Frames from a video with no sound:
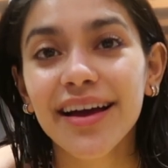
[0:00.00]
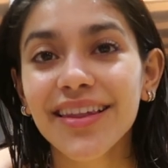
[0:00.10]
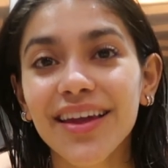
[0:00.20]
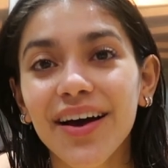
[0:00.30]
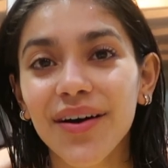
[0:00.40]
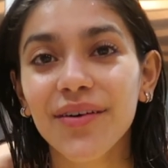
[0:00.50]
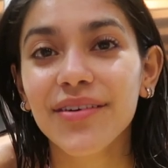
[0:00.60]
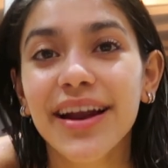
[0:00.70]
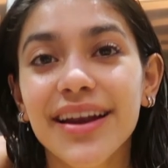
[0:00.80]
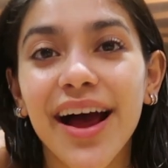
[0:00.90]
Hello,
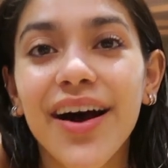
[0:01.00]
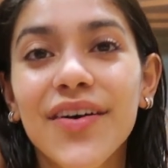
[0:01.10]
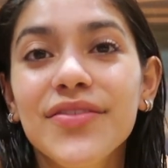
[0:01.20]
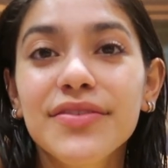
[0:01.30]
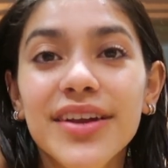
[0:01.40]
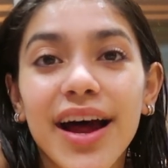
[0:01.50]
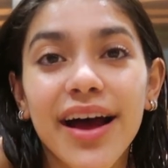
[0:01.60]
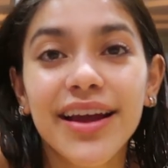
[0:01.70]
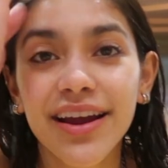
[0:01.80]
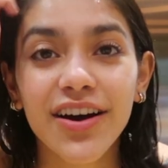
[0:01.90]
right now Viv and
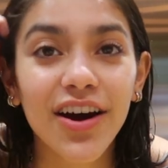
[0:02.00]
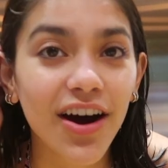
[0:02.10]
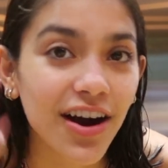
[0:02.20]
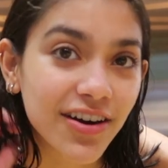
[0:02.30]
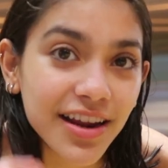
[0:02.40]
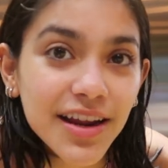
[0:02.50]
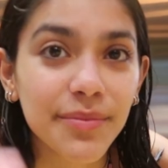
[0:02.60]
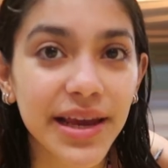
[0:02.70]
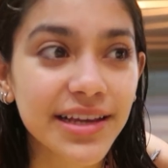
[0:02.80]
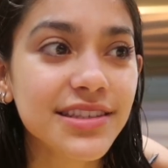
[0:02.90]
I are gonna
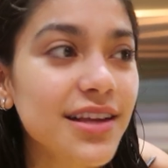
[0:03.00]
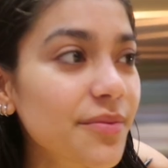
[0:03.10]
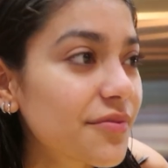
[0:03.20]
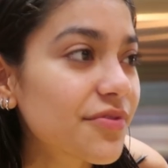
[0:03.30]
make some